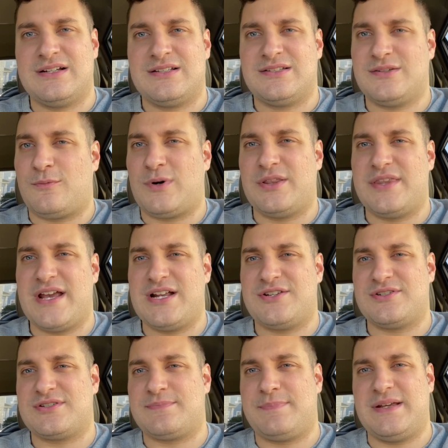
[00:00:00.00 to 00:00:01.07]
to one day
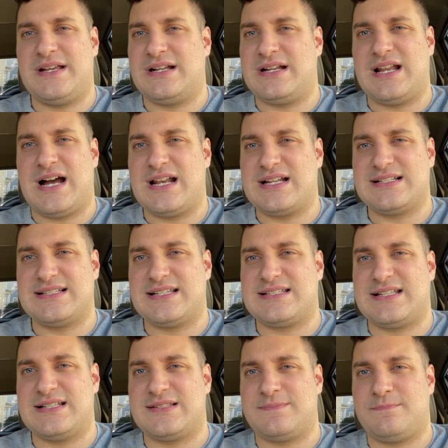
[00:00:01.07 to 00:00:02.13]
just be in a
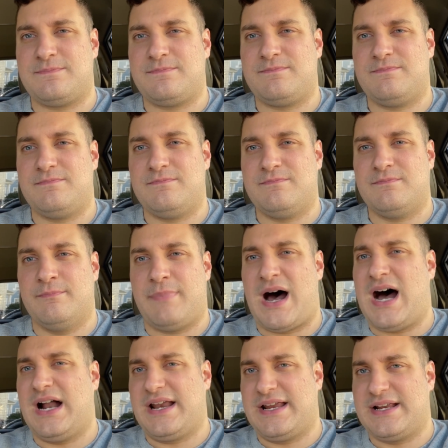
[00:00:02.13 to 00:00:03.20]
non-existent
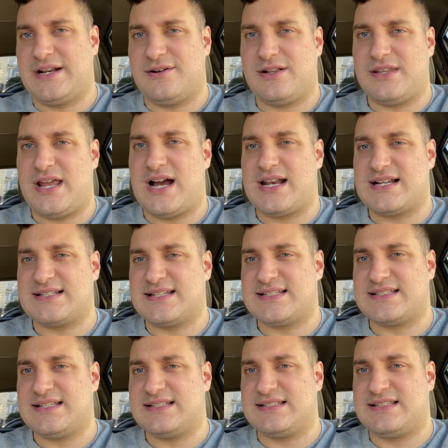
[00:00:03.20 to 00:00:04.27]
body, you know, a
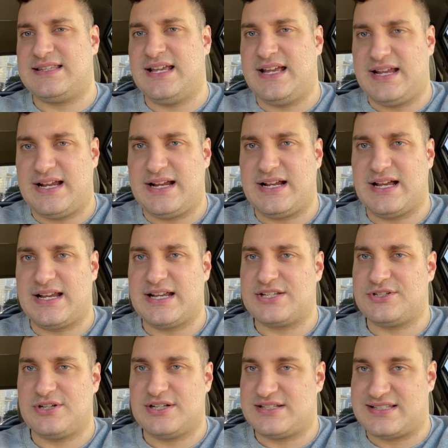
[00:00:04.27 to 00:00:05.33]
non-existent thing, I
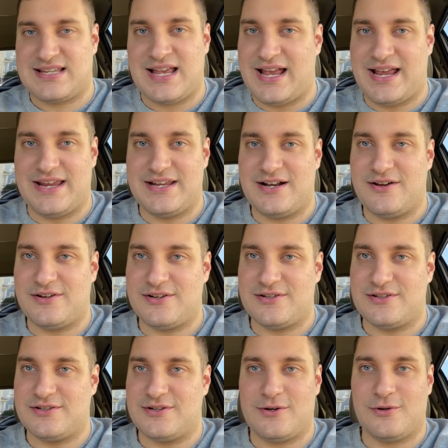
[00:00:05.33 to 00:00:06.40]
guess you could say. You know,
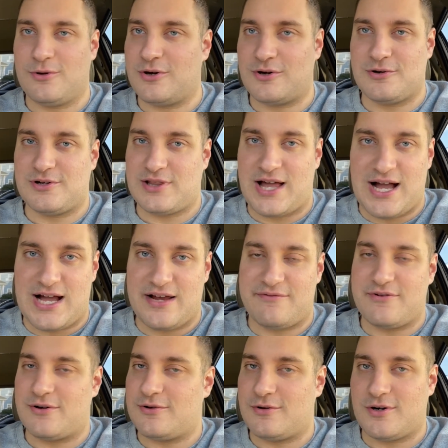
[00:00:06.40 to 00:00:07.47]
you're no longer alive,
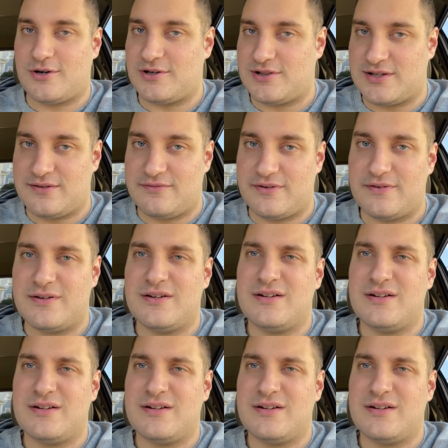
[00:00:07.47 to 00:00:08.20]
you're no longer living.